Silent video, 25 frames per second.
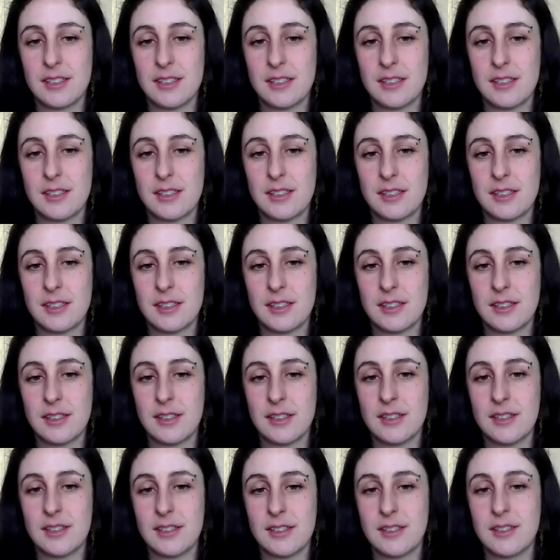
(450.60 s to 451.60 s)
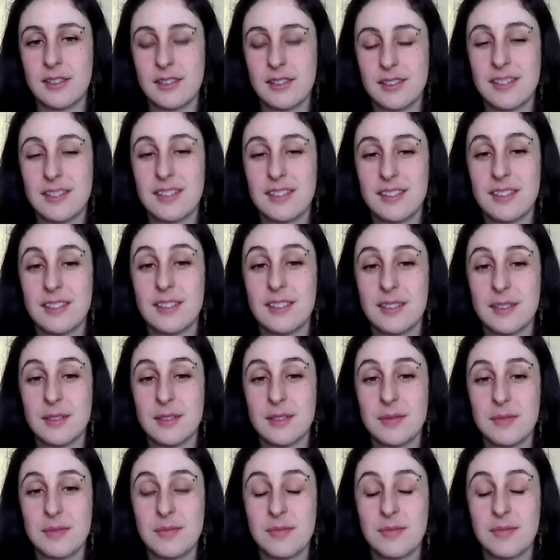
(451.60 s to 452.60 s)

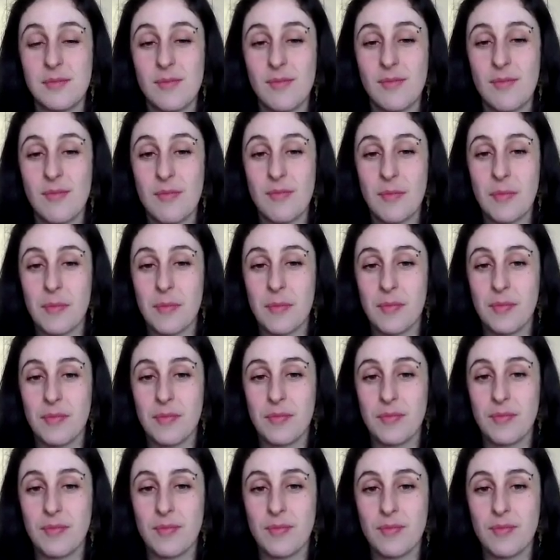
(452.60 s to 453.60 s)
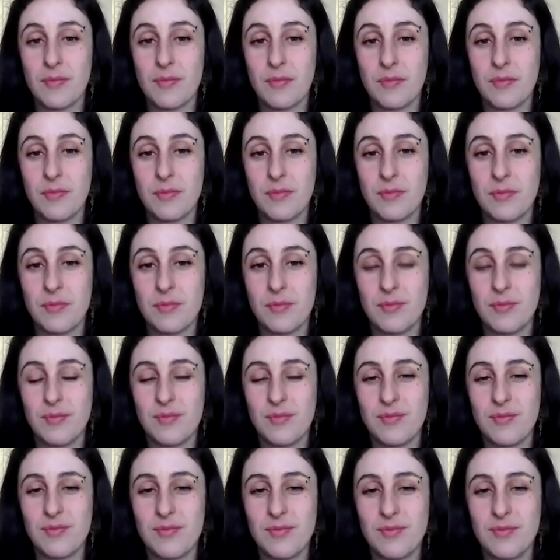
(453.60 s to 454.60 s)

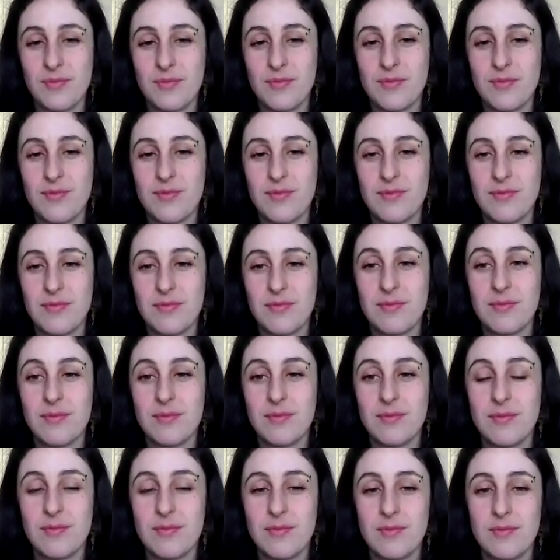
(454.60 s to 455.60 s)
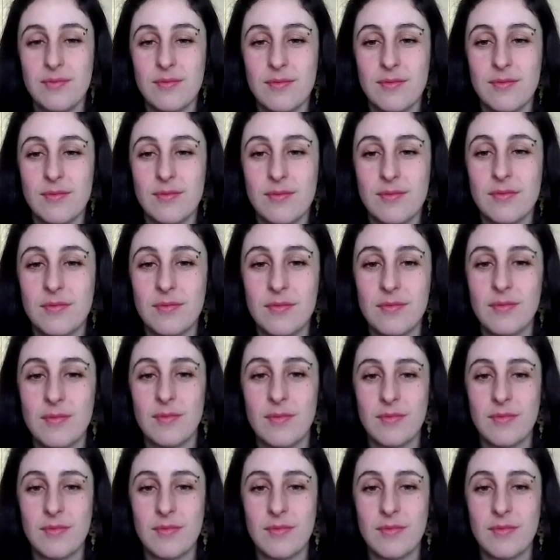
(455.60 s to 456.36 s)
This person isn't speaking.